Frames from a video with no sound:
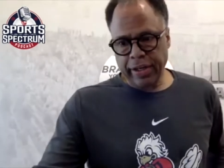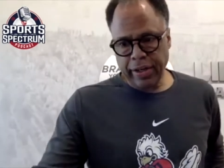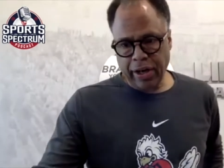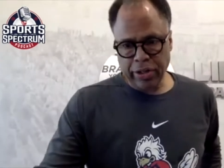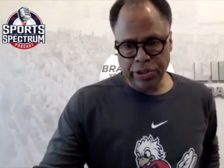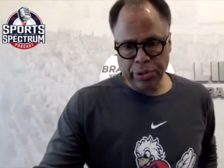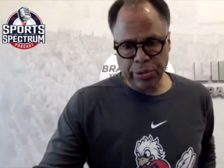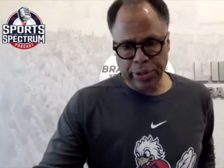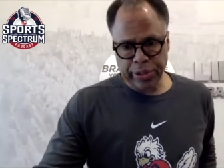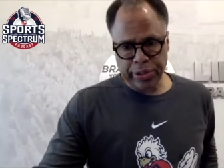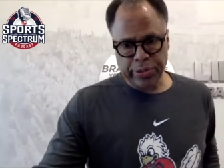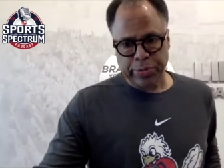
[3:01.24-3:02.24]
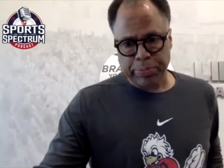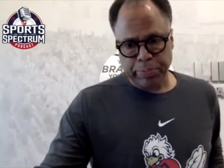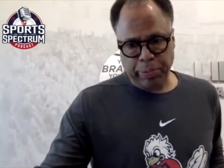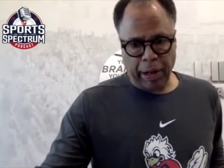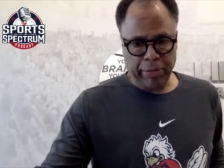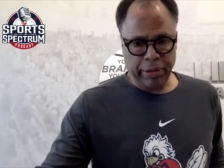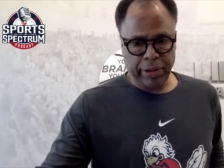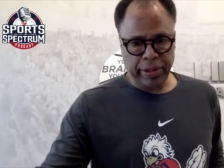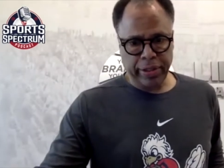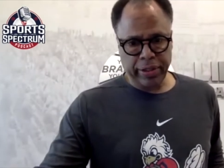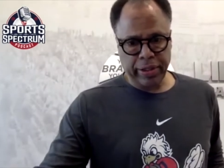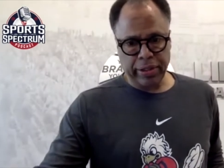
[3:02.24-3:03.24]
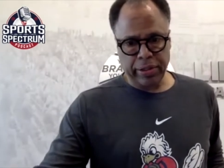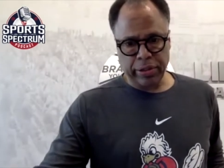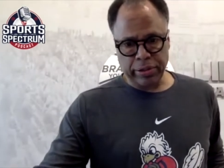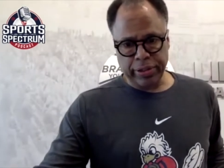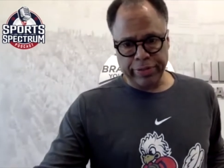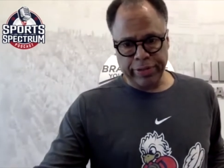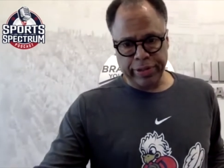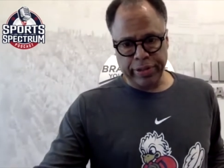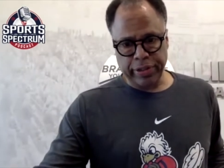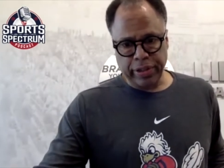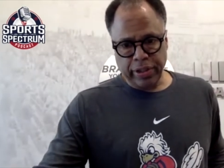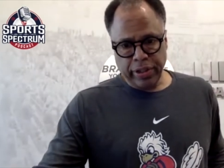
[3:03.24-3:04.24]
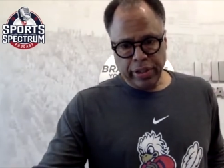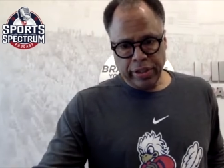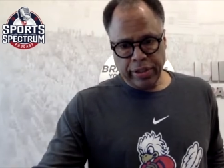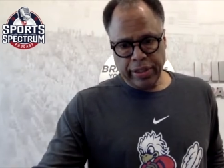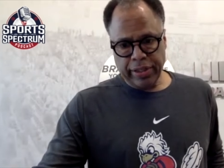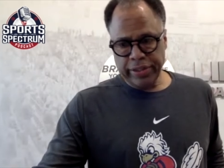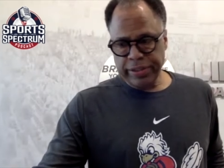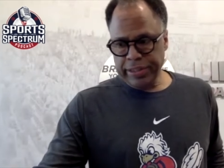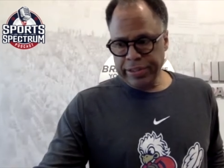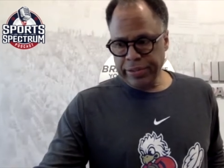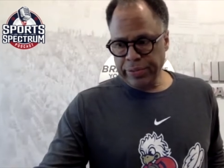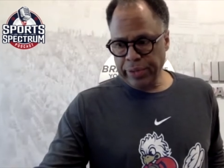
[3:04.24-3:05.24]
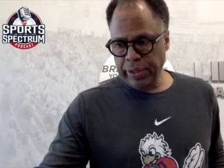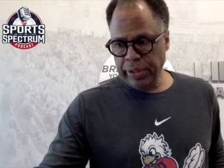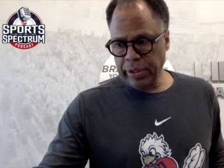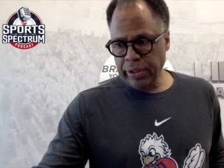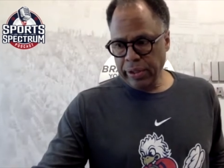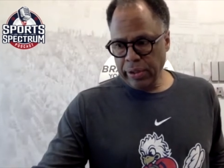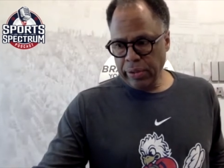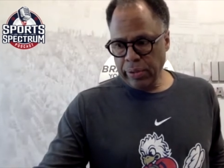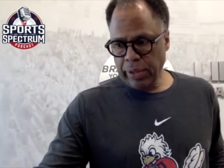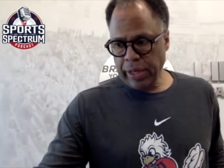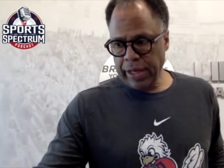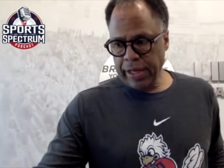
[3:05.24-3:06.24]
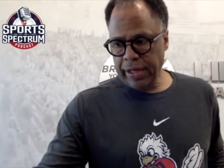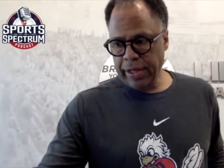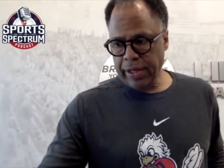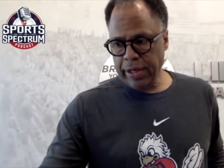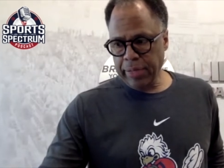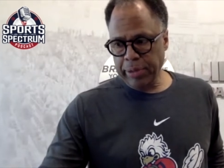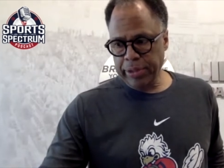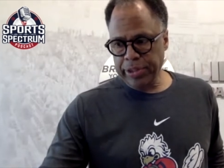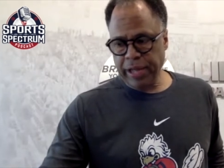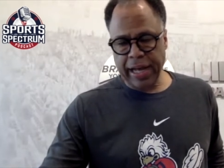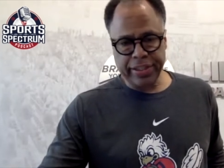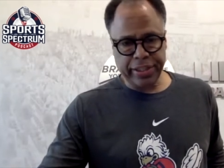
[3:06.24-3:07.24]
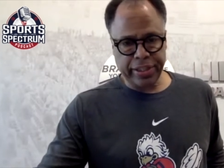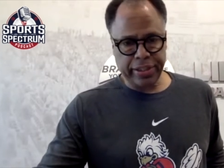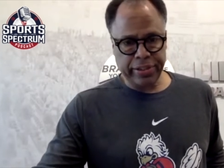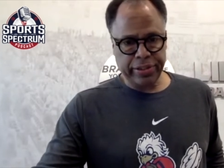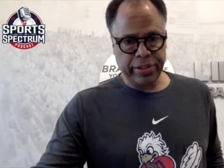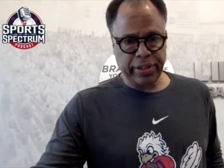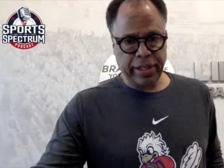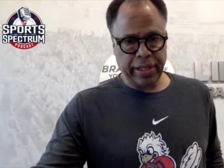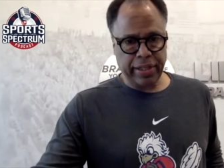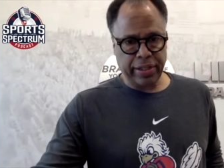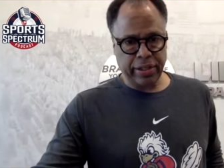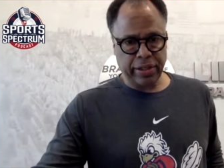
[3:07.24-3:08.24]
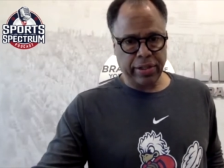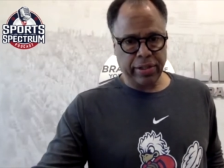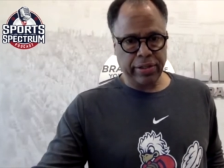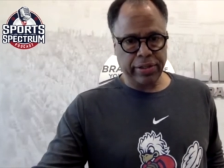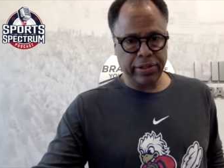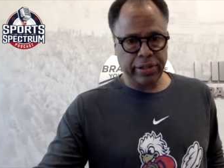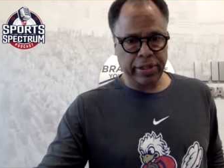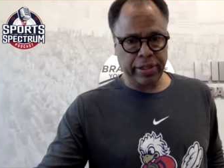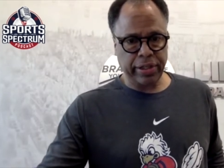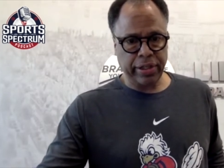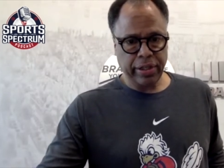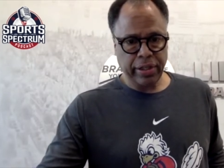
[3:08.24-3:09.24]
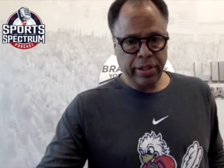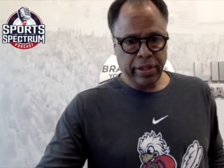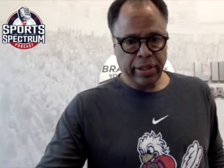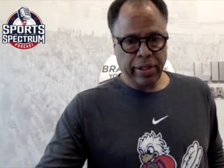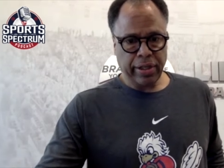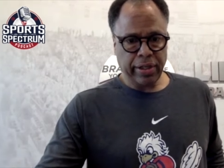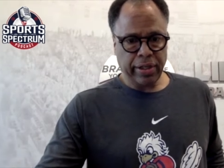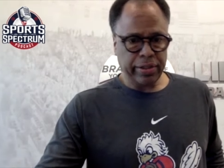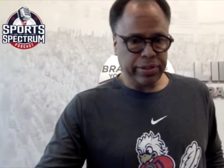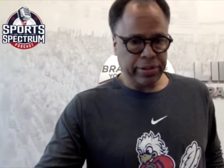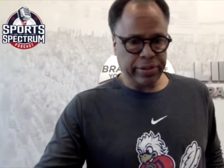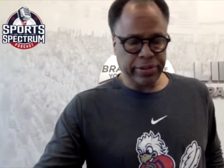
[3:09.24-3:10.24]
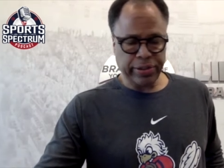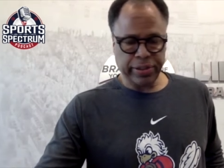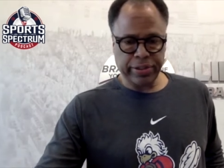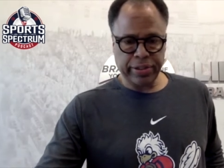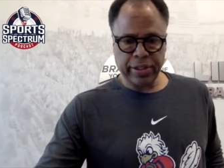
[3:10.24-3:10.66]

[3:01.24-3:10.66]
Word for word: our story is probably a little different. Jason, we had a couple of tragedies that occurred during the season.